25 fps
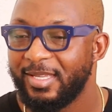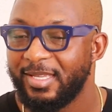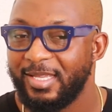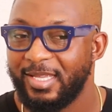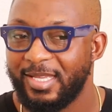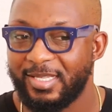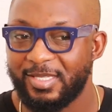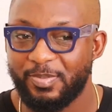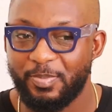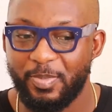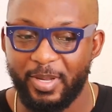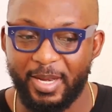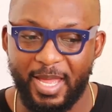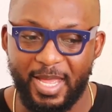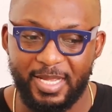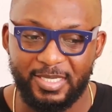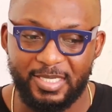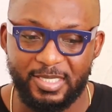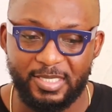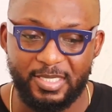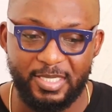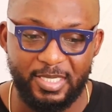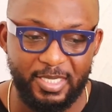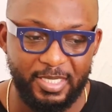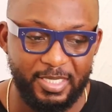Yes, but I
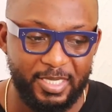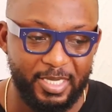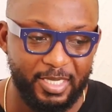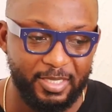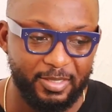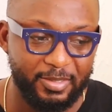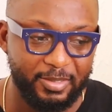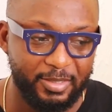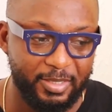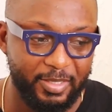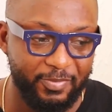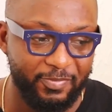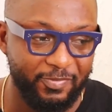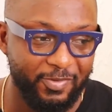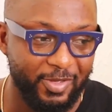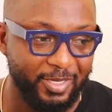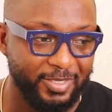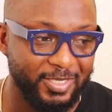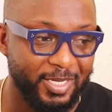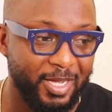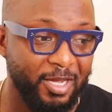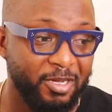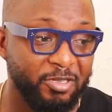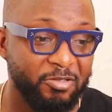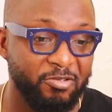just needed a
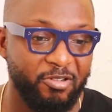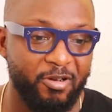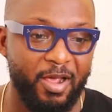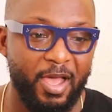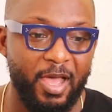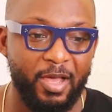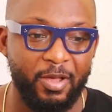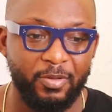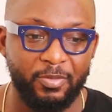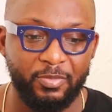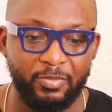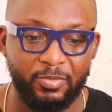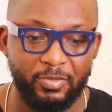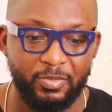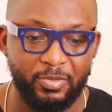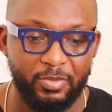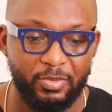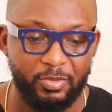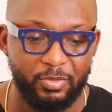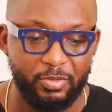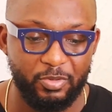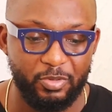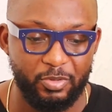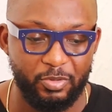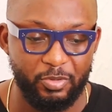fertile ground
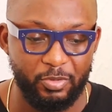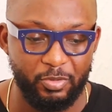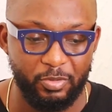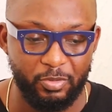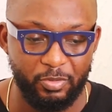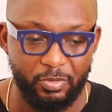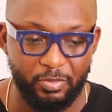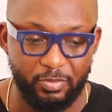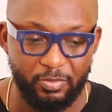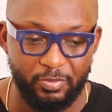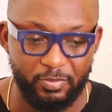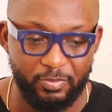to